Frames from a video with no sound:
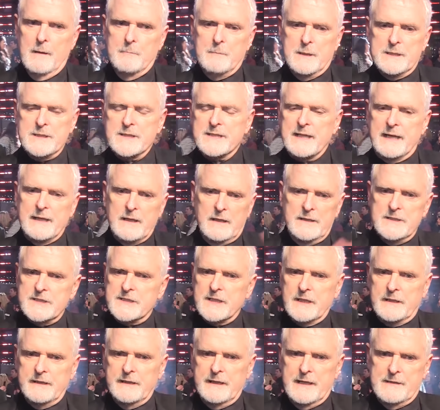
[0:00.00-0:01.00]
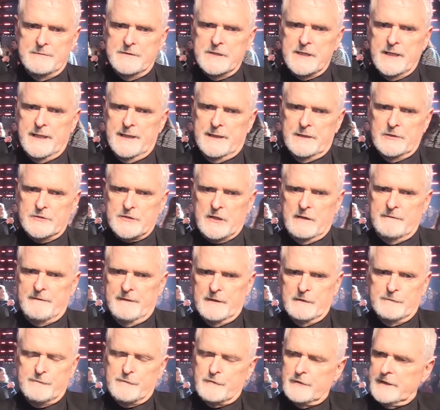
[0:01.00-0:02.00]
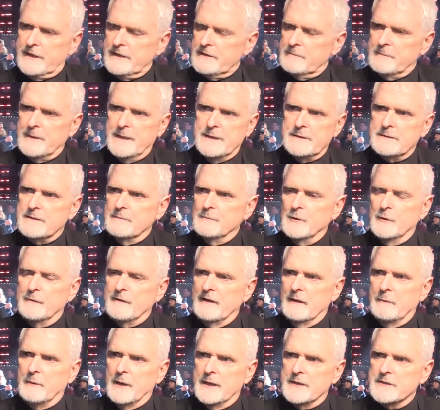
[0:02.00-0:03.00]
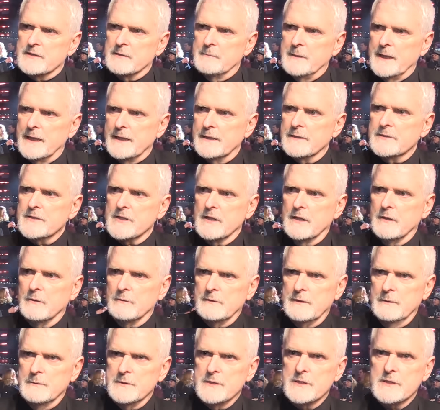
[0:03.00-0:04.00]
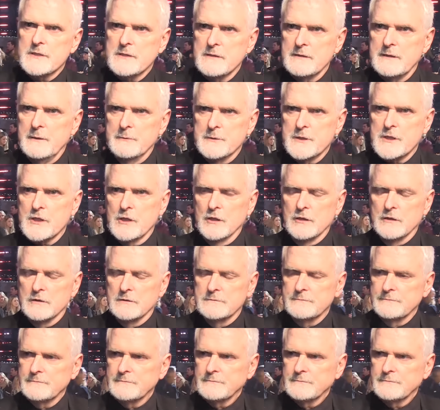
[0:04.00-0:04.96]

but stylistically and everything else, I felt free to make the movie I wanted to make. So it was it was cool.